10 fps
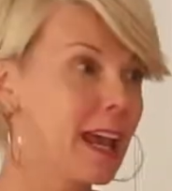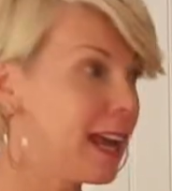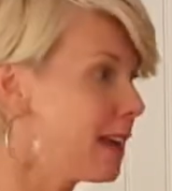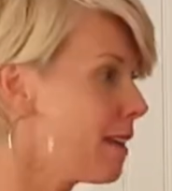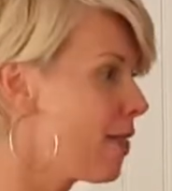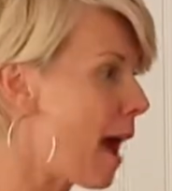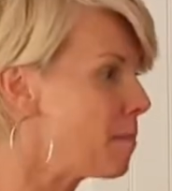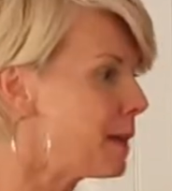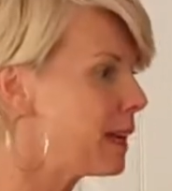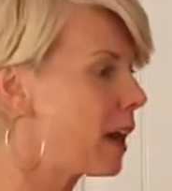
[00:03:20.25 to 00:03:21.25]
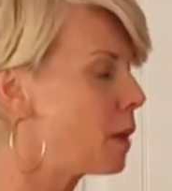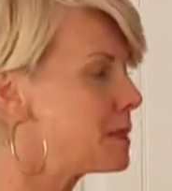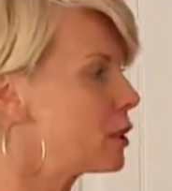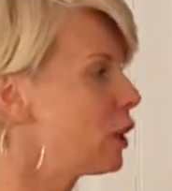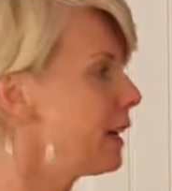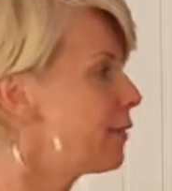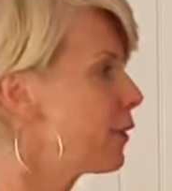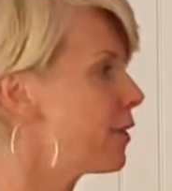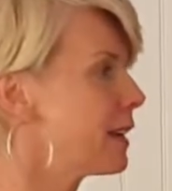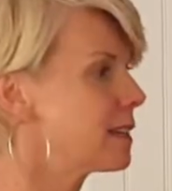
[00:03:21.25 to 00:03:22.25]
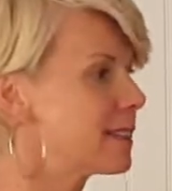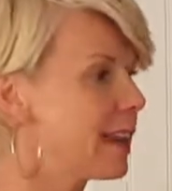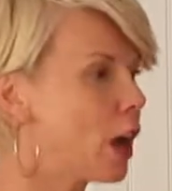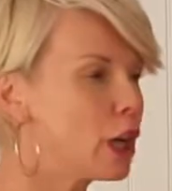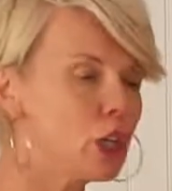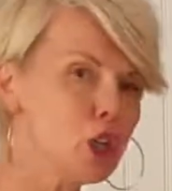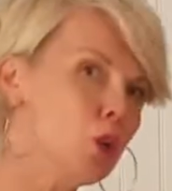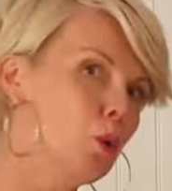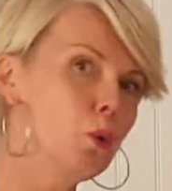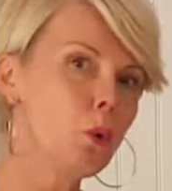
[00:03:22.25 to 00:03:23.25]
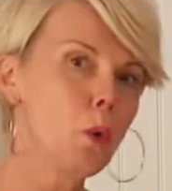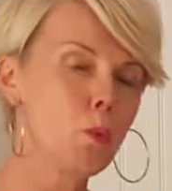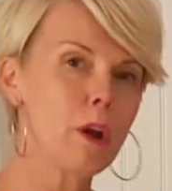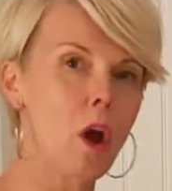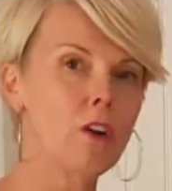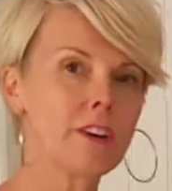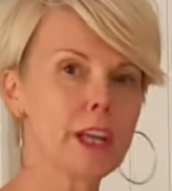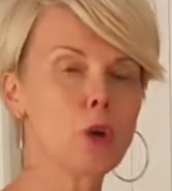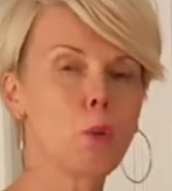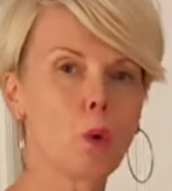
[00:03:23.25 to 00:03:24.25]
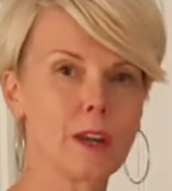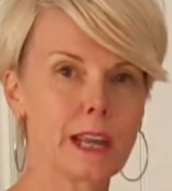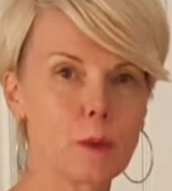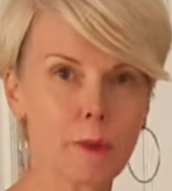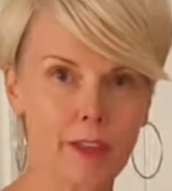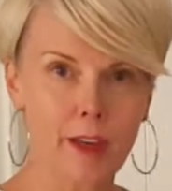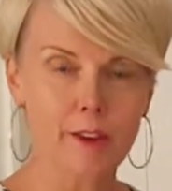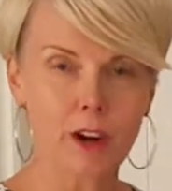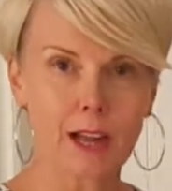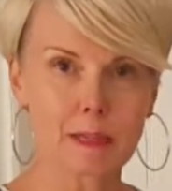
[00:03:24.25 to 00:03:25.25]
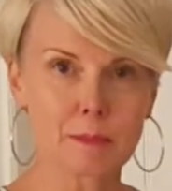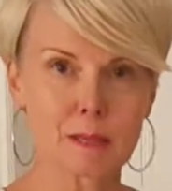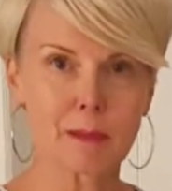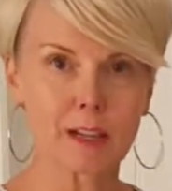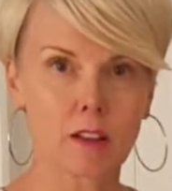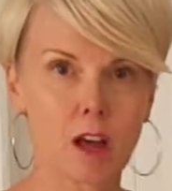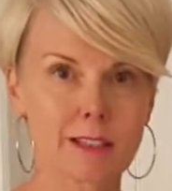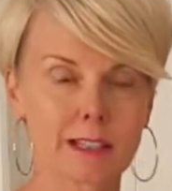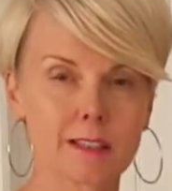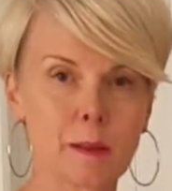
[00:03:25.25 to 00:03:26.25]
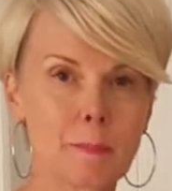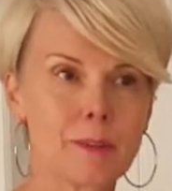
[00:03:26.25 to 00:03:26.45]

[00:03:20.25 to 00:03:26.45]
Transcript: And that being, I was looking for things that I knew would already coordinate with other items in my closet.